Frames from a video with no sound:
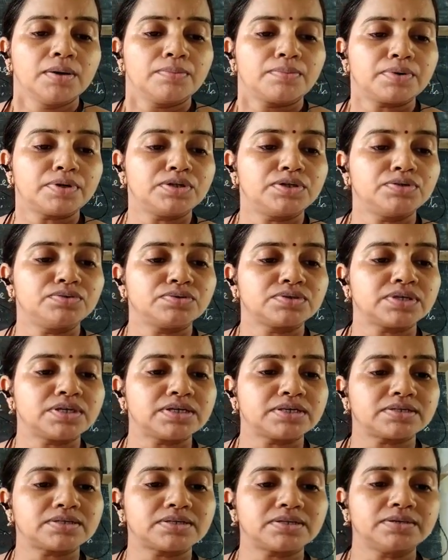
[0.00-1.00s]

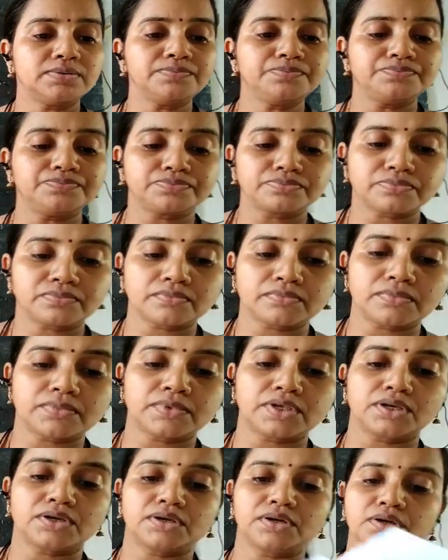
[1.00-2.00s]
produces
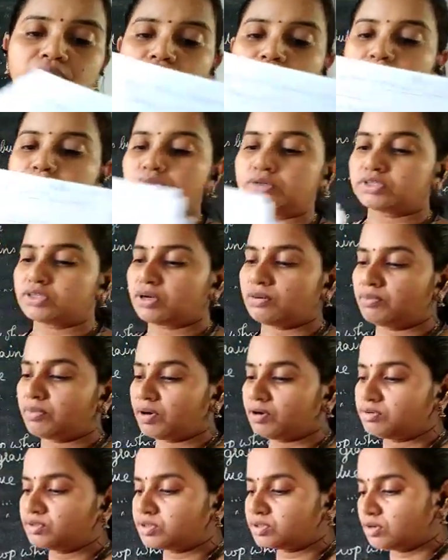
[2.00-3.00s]
good
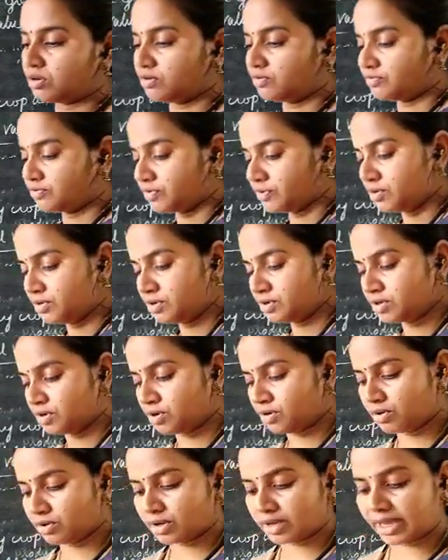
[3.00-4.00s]
amount of
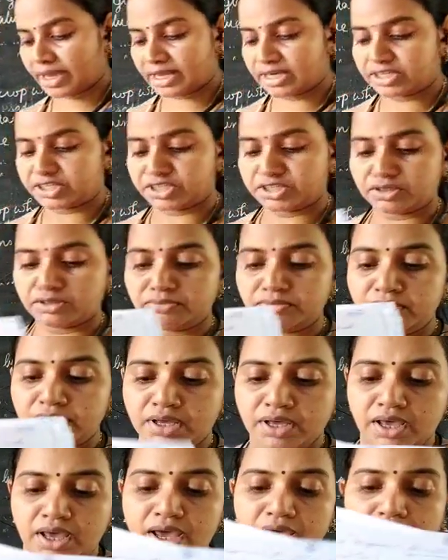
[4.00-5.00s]
your calcium,
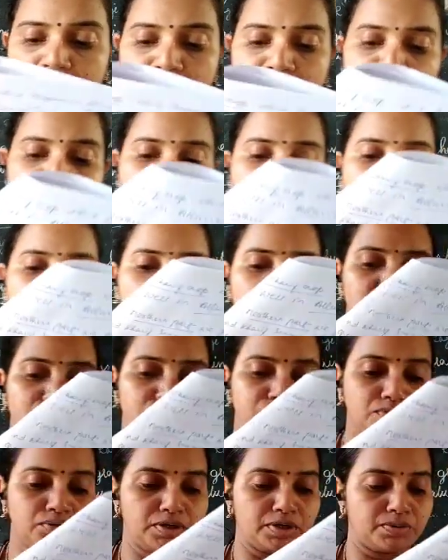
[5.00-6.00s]
and
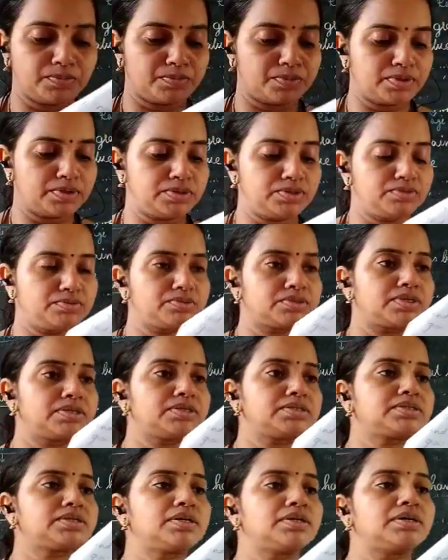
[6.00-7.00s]
also it
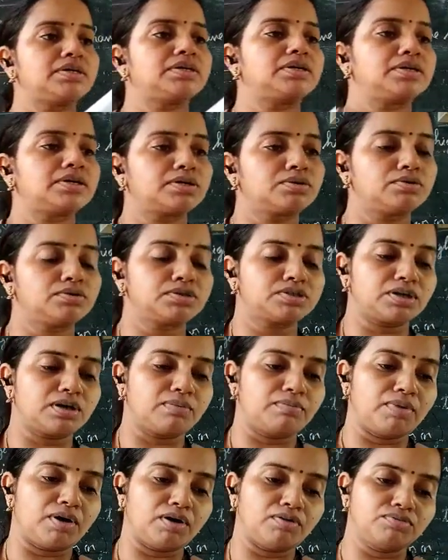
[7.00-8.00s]
produces a good
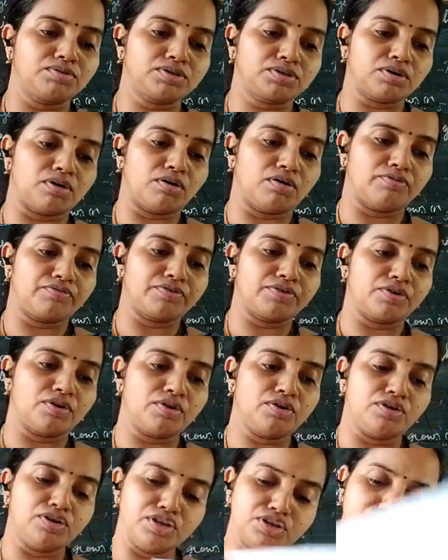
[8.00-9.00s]
amount of
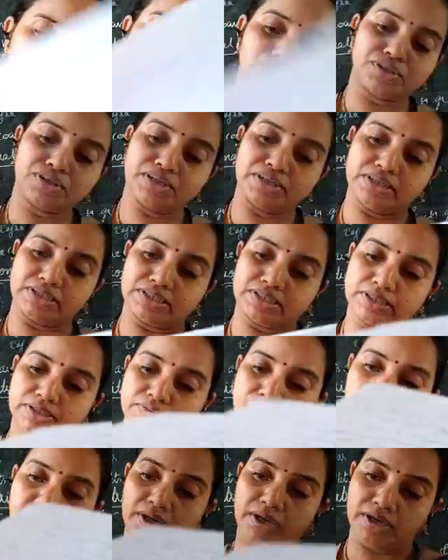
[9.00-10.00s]
your nutrient,
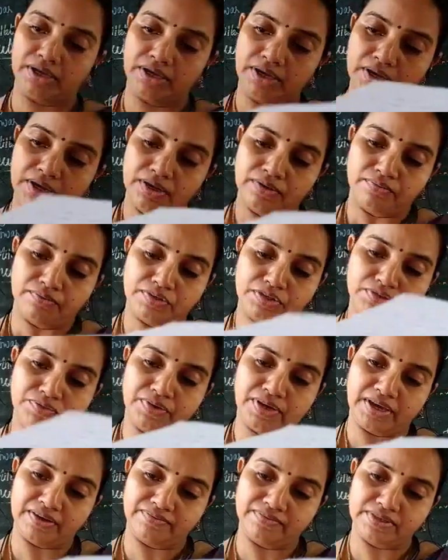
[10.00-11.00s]
okay, which
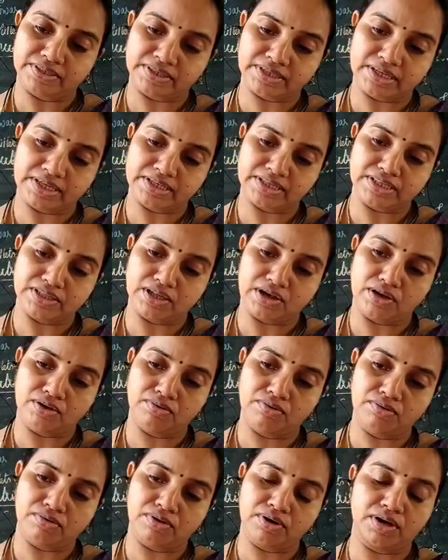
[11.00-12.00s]
we have discussed now,
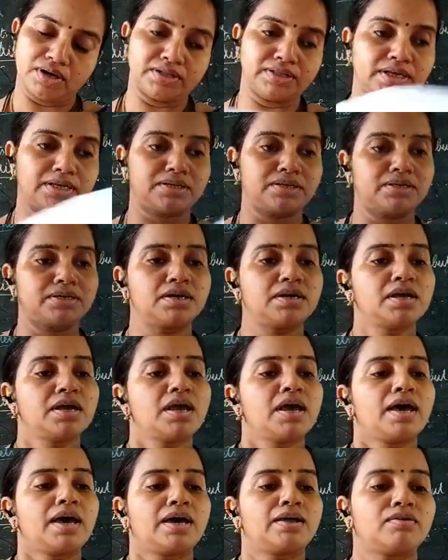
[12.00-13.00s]

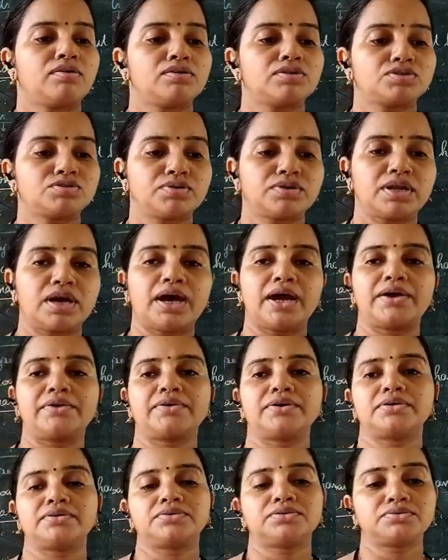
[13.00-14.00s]
and also in
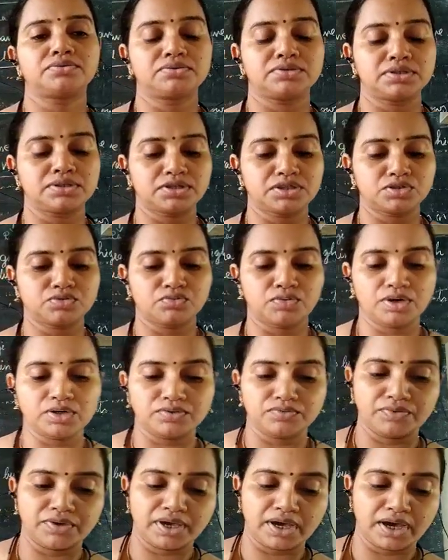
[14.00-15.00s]
iron. So this is what
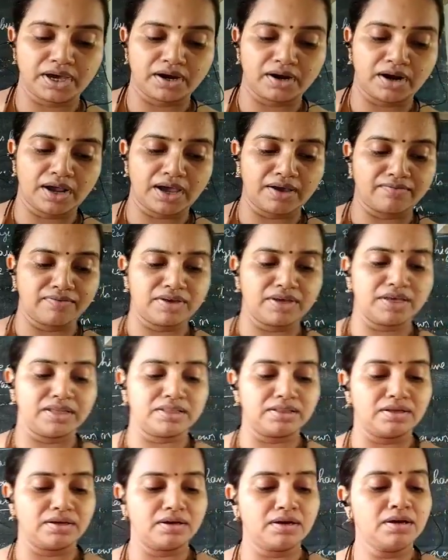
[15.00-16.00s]
we are having
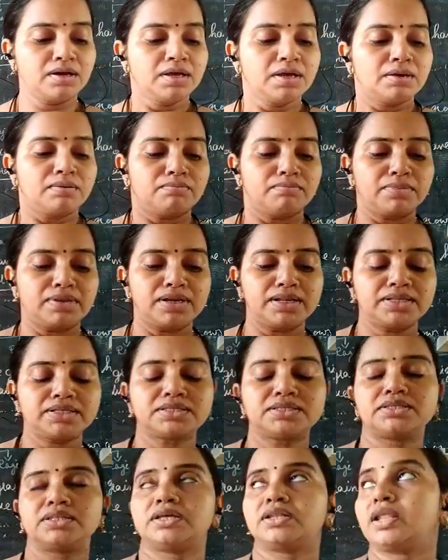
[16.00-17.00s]
in the
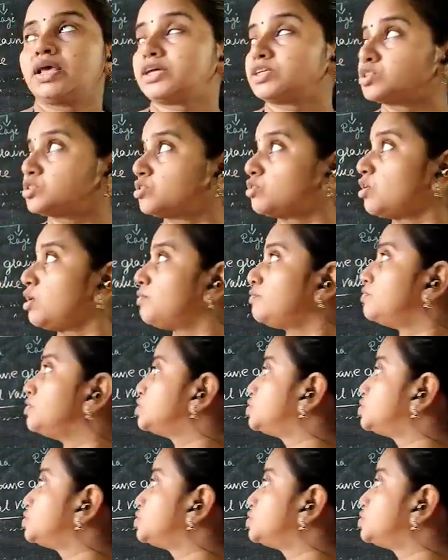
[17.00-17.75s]
millets. The next crop